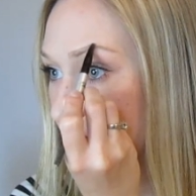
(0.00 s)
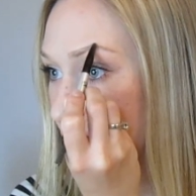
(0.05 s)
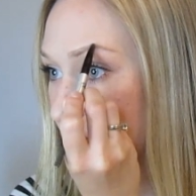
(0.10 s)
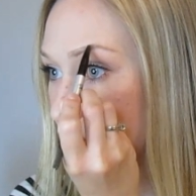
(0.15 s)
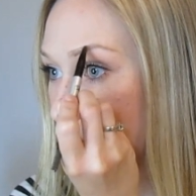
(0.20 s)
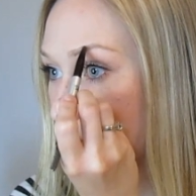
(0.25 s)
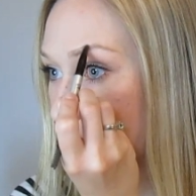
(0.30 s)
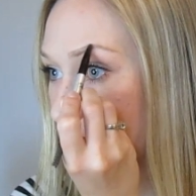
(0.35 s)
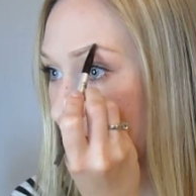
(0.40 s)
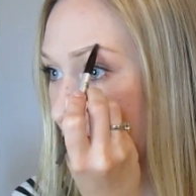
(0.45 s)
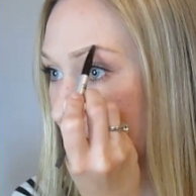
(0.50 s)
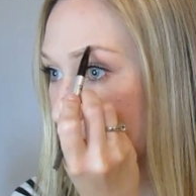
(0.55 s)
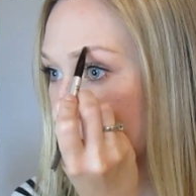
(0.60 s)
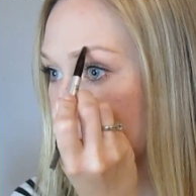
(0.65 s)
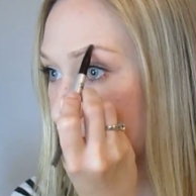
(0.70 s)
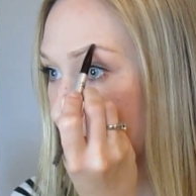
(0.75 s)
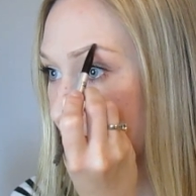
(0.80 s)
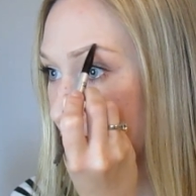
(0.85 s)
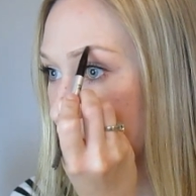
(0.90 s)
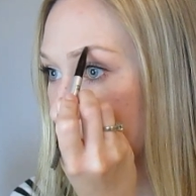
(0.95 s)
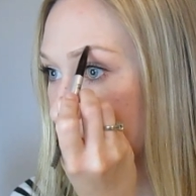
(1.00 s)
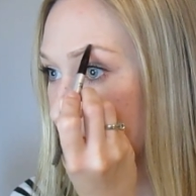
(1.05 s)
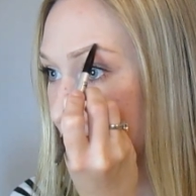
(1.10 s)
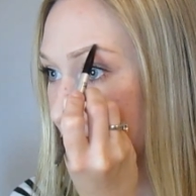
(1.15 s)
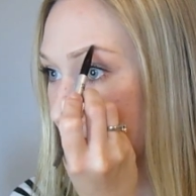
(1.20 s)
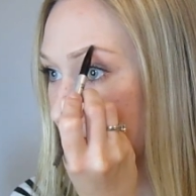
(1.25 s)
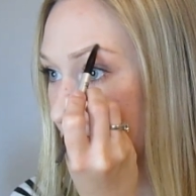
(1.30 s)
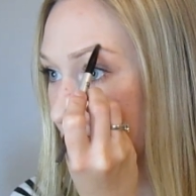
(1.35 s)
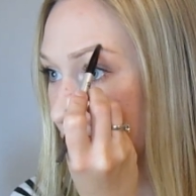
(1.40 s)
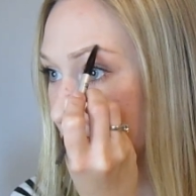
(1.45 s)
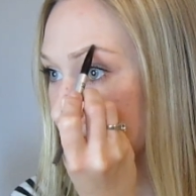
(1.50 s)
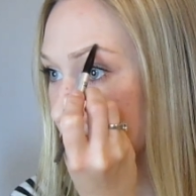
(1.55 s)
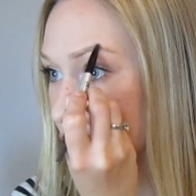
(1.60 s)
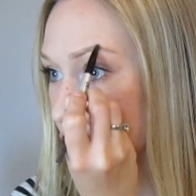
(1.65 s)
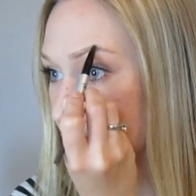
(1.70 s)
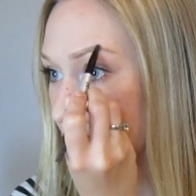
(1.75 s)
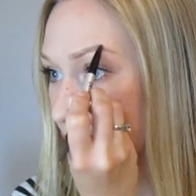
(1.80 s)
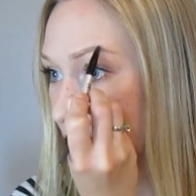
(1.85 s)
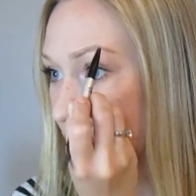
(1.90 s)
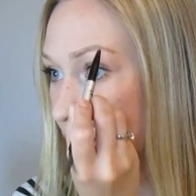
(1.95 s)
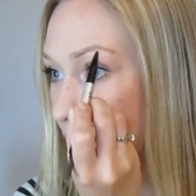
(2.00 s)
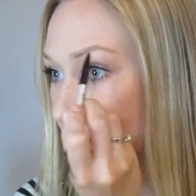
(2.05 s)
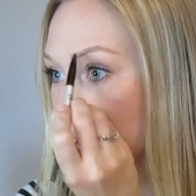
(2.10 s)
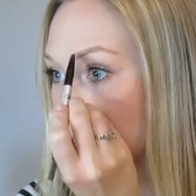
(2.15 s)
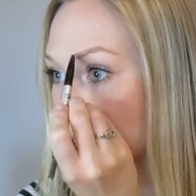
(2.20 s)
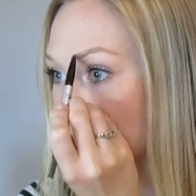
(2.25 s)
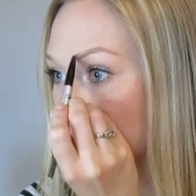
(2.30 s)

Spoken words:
that high point of my arch line.